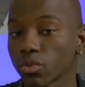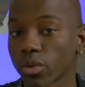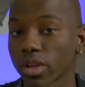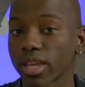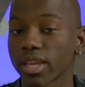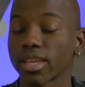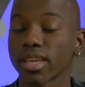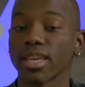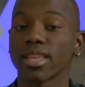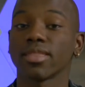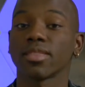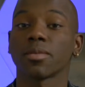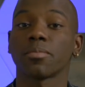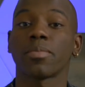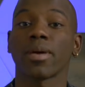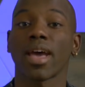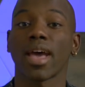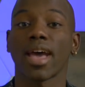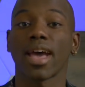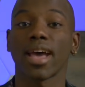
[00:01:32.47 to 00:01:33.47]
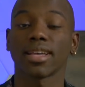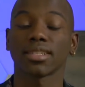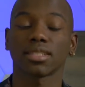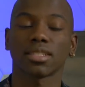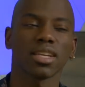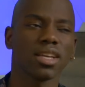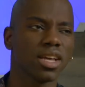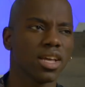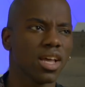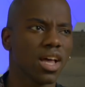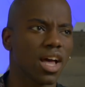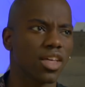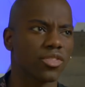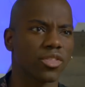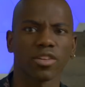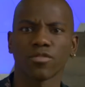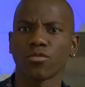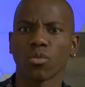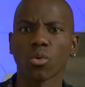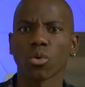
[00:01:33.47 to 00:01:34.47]
week in the past, I
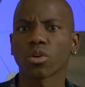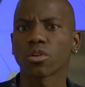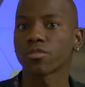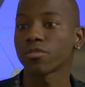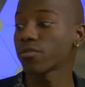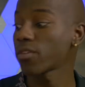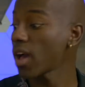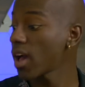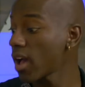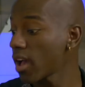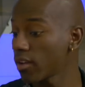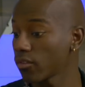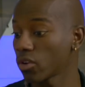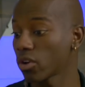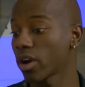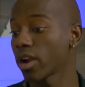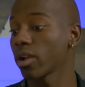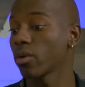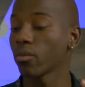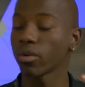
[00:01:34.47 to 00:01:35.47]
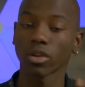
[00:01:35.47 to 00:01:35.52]
think 4 or 5, all right?